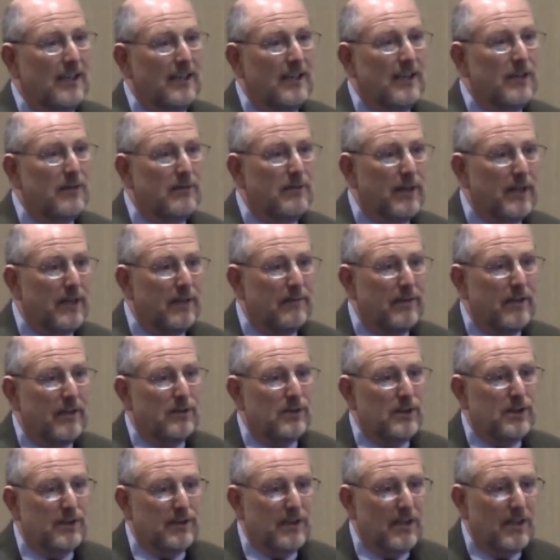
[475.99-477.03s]
innovative
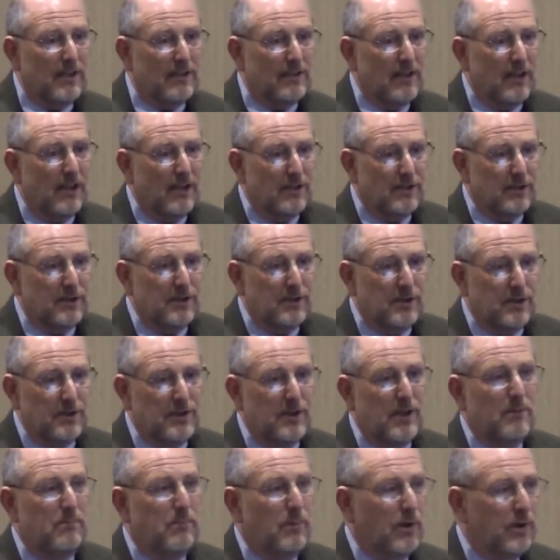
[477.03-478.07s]
energy technologies
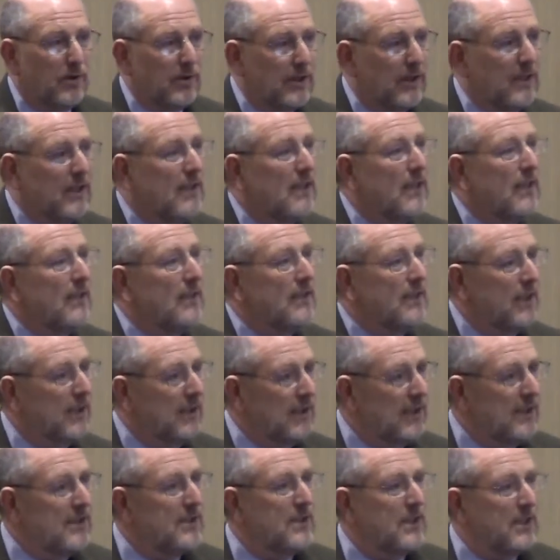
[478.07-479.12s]
because they build it, they
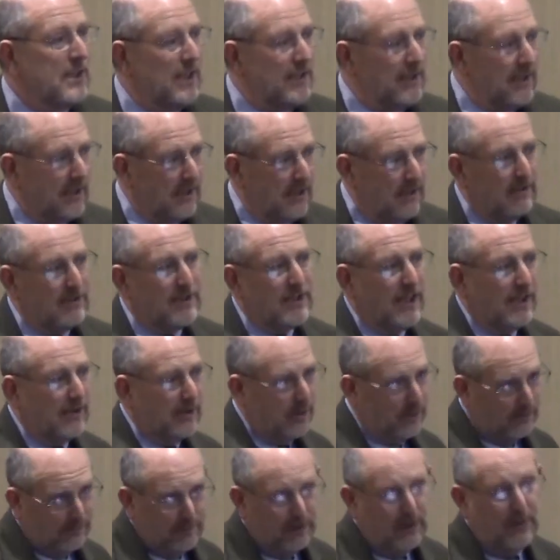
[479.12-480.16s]
lease it, and then they
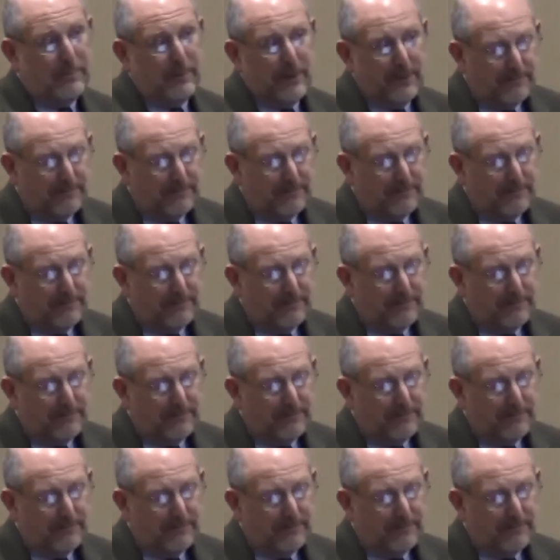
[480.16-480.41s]
sell it or flip